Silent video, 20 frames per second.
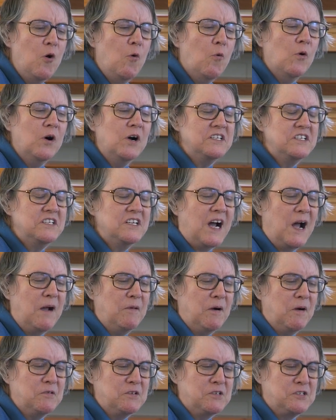One
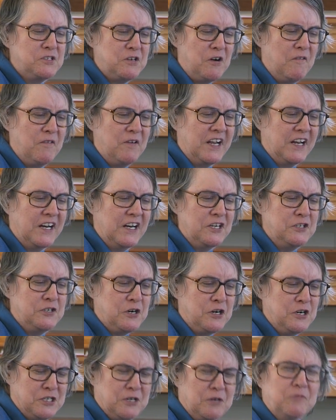time I was serving in a
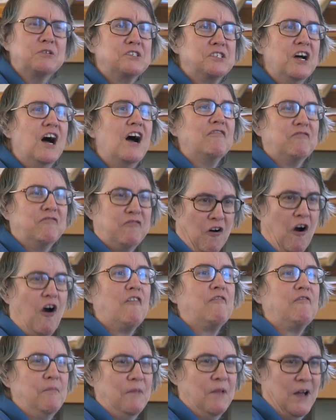church that was not
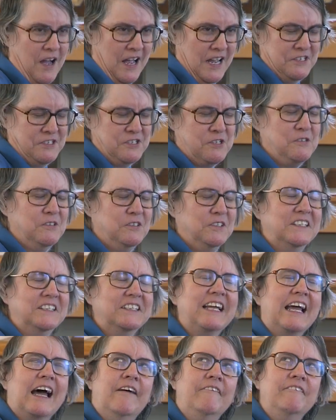far from the high school in
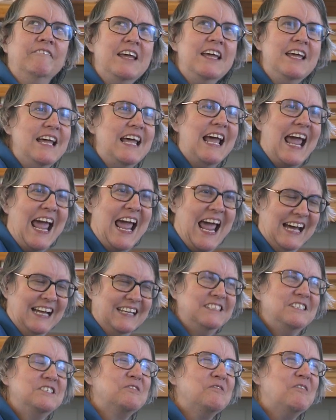town.
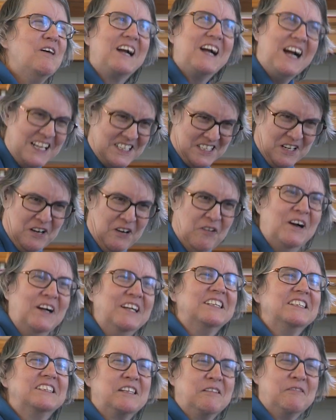And so I got to
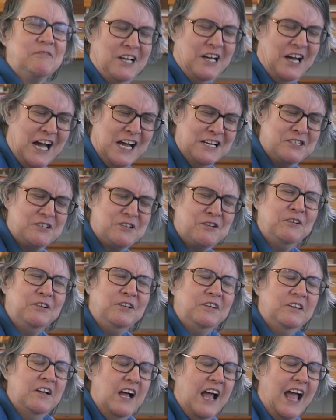going to some of the high
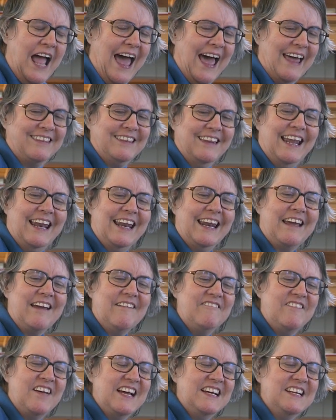school athletic
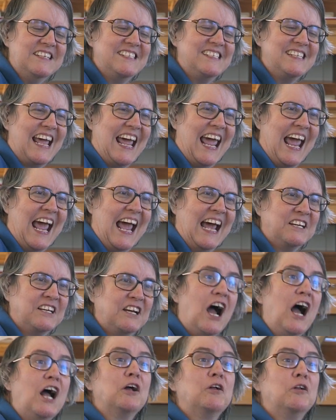events and
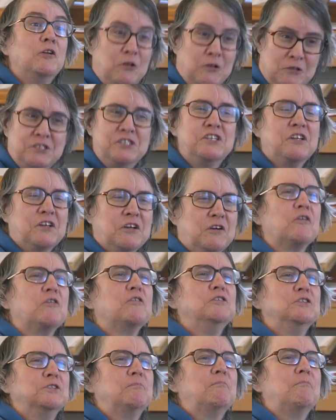got close to the
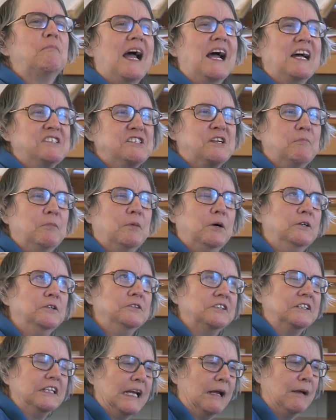girls' basketball
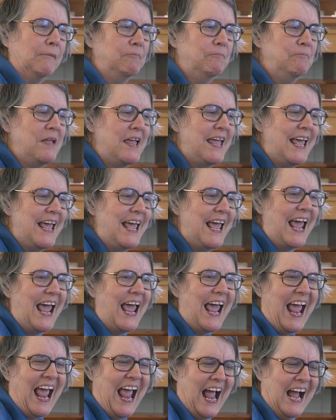team,
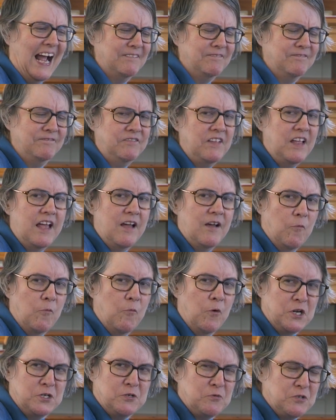and
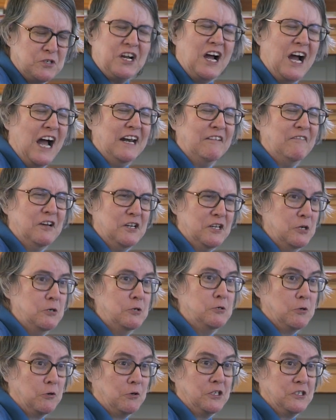which was kind of
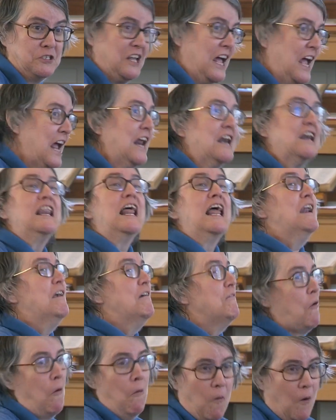unusual because they
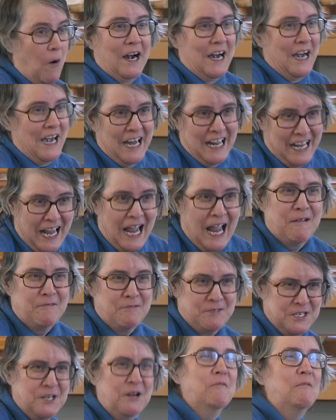never won any
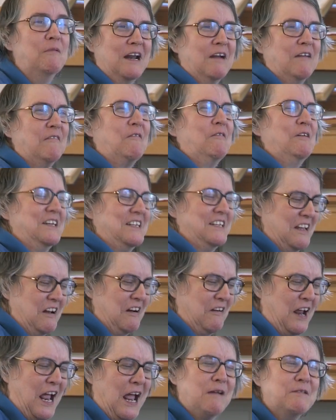games and nobody ever went to
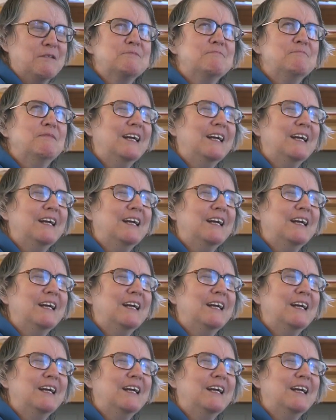their games.